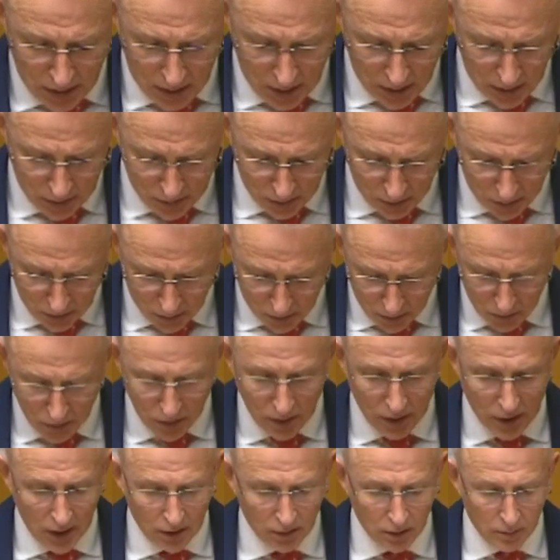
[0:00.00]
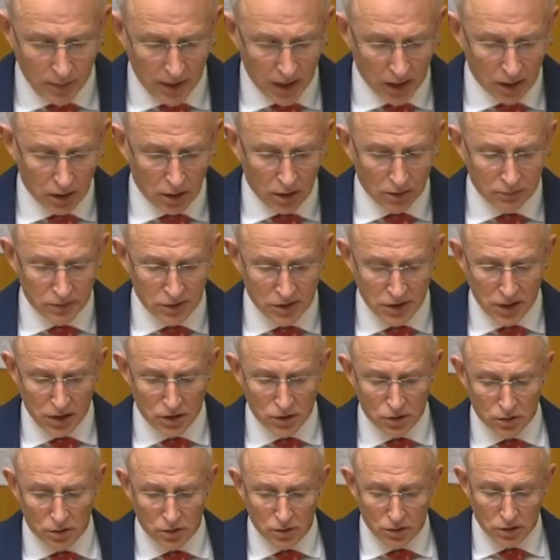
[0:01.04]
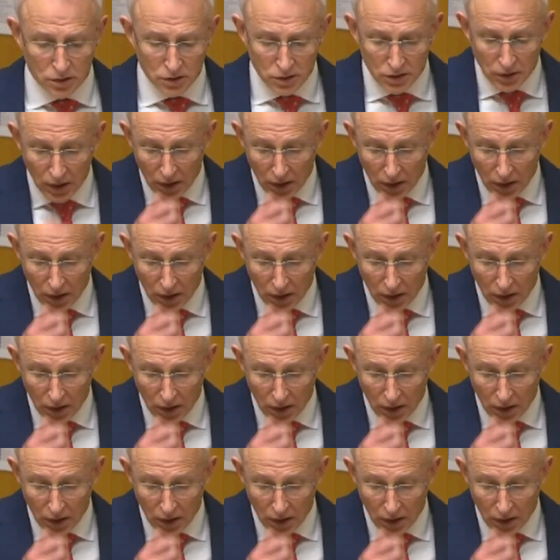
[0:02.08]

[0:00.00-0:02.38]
into Nagorno-Karabakh of essential goods,